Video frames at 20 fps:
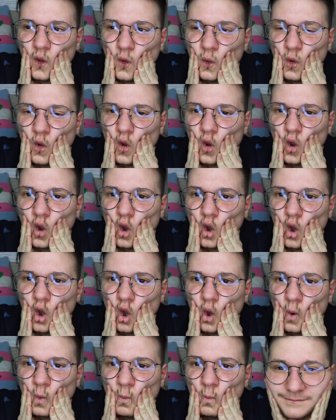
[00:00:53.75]

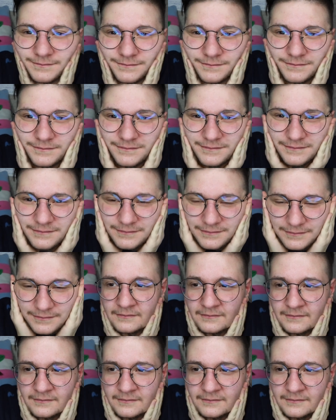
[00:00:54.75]
No one is speaking in this clip.